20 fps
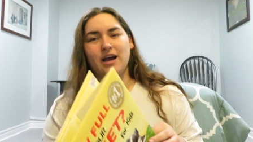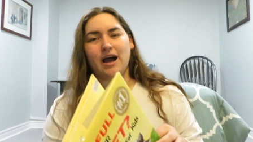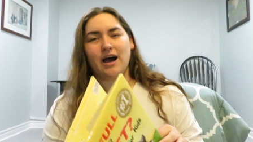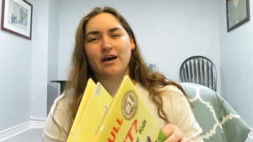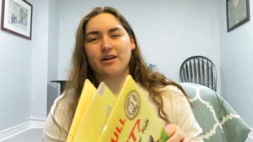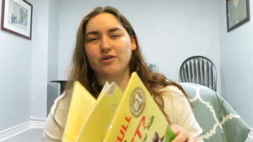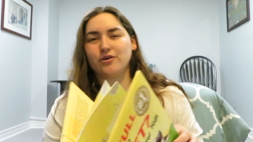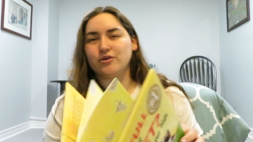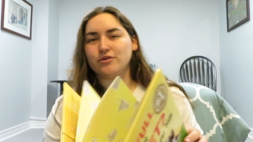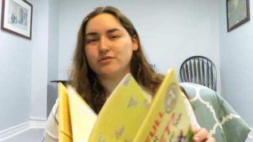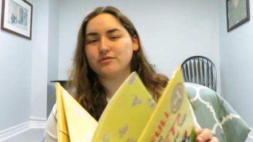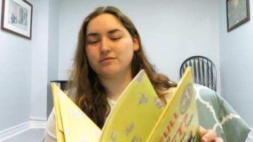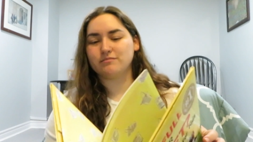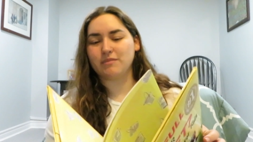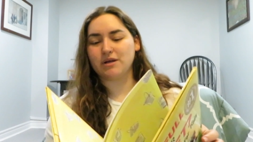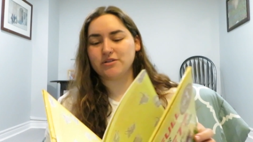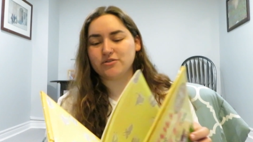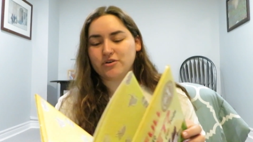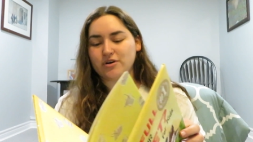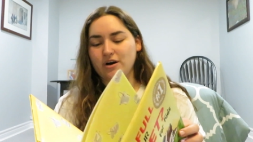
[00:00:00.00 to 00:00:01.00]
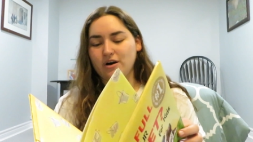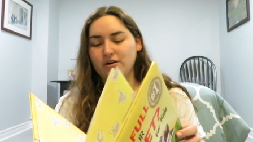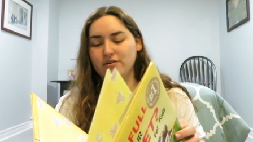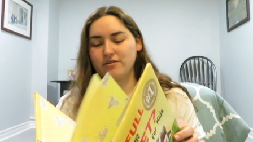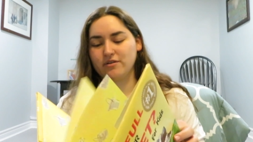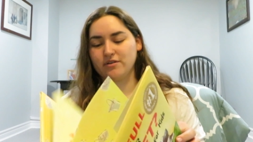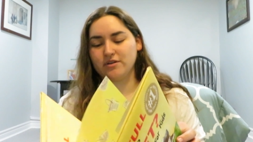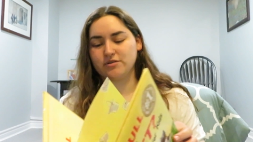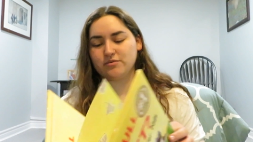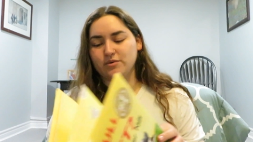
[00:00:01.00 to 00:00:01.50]
adult mental
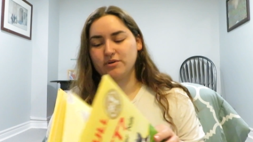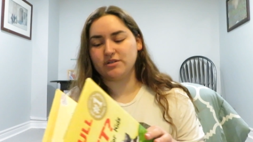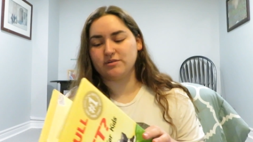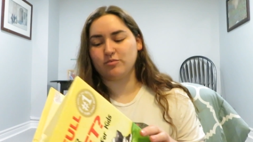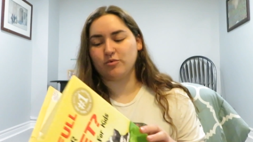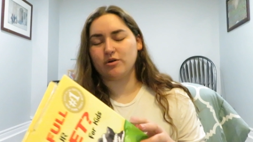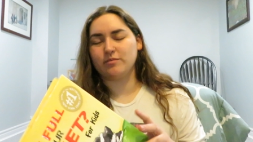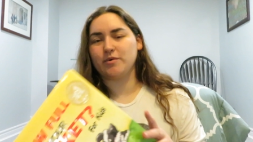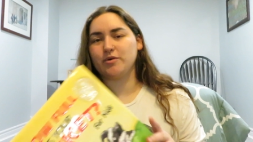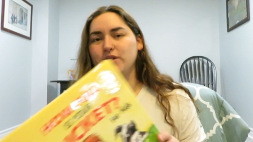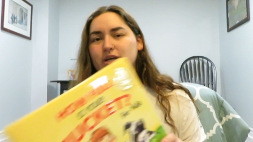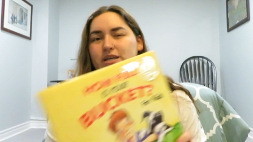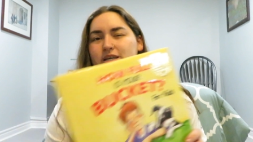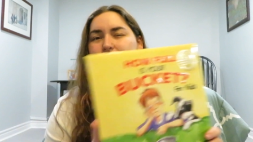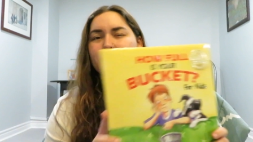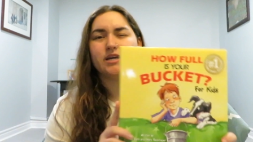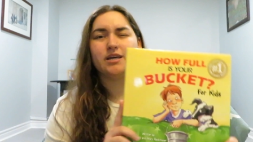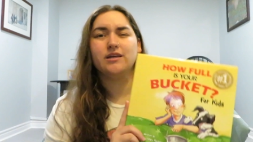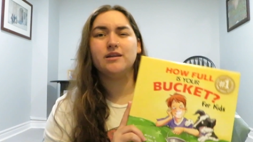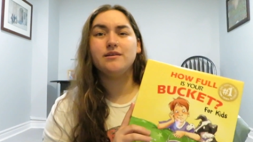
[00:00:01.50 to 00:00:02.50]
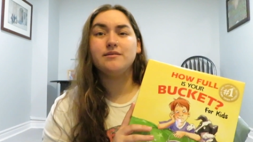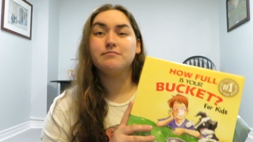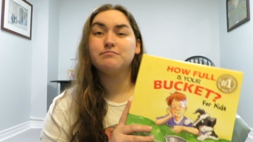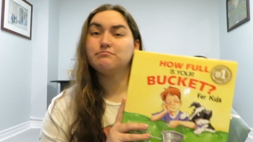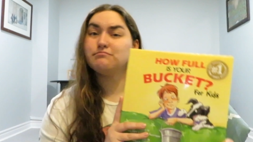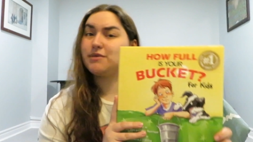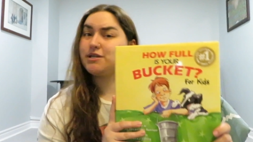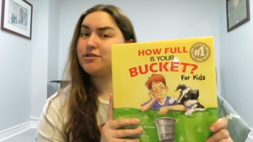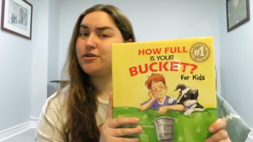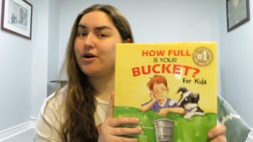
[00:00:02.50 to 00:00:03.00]
health and this one is more about like kid
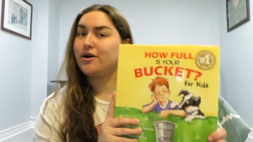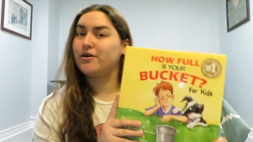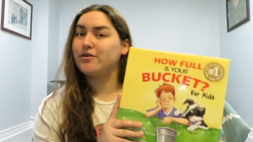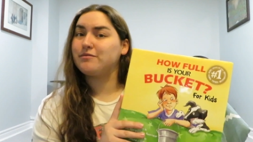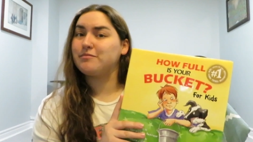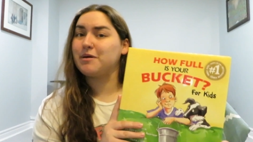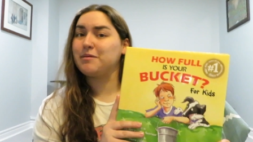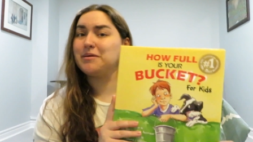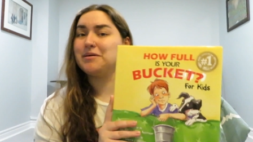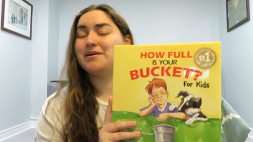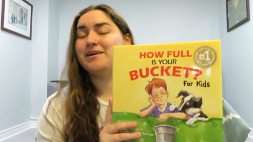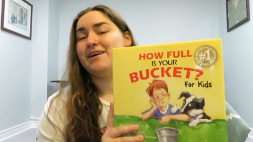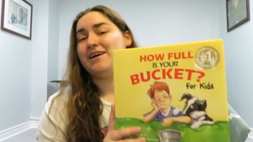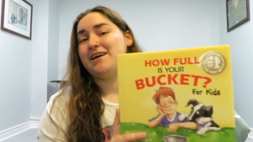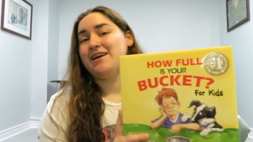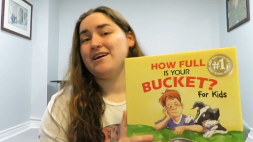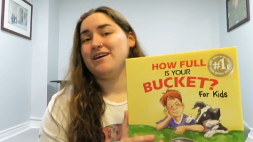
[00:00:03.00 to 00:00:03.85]
mental health maybe.